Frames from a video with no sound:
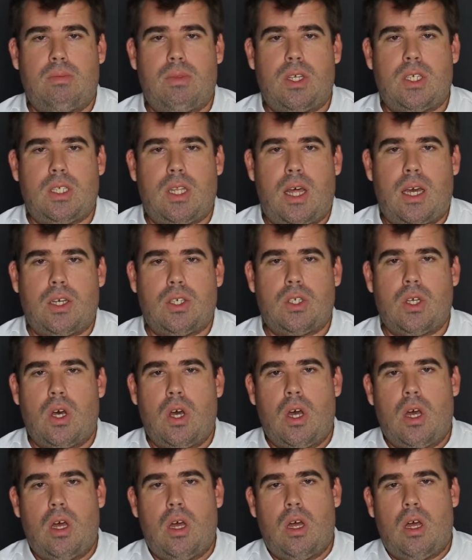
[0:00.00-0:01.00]
of these things
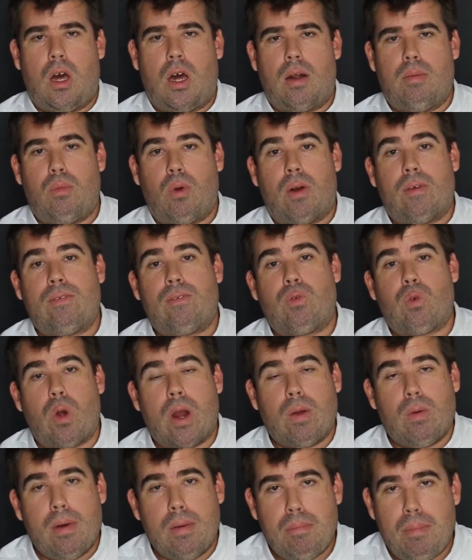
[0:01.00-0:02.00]
on a more
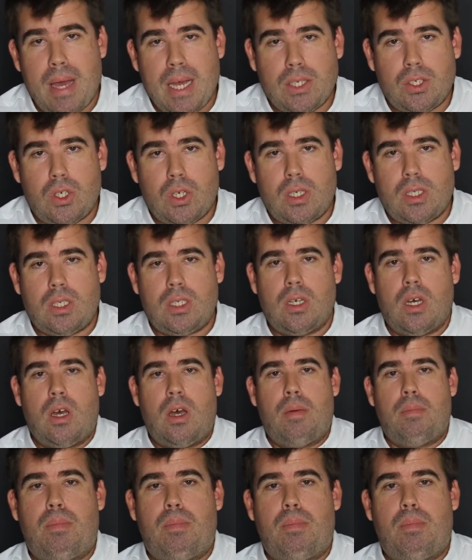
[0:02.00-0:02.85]
frequent basis.